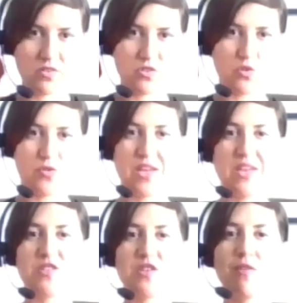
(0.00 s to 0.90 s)
So
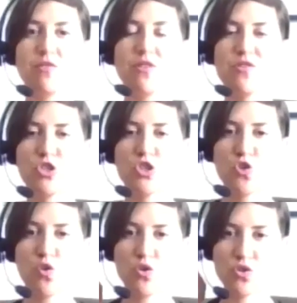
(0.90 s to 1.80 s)
it's not really the
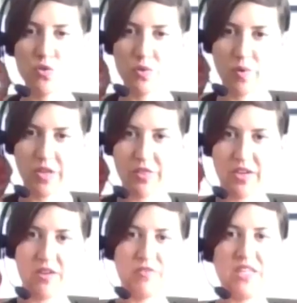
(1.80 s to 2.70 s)
shoulder we want to
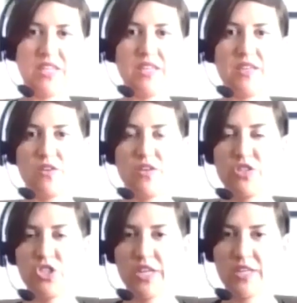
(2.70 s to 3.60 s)
think of leading or
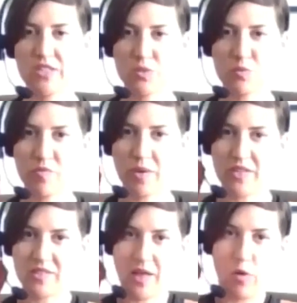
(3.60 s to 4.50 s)
initiating this movement,
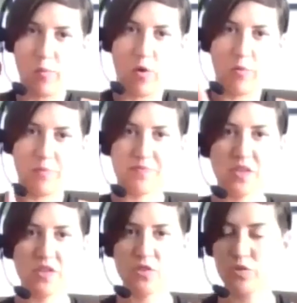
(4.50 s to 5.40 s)
it's the elbow.
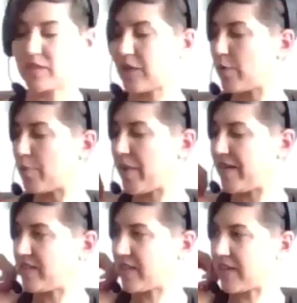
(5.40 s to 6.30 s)
So it's like we're
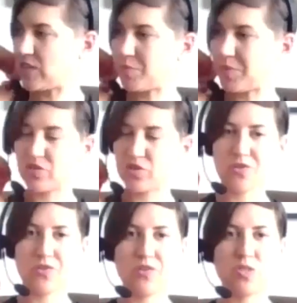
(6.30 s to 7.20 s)
painting a nice big
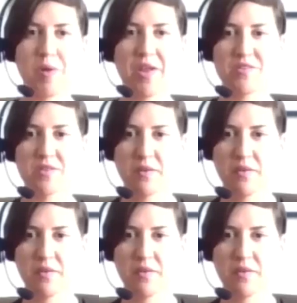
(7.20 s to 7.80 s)
circle in space.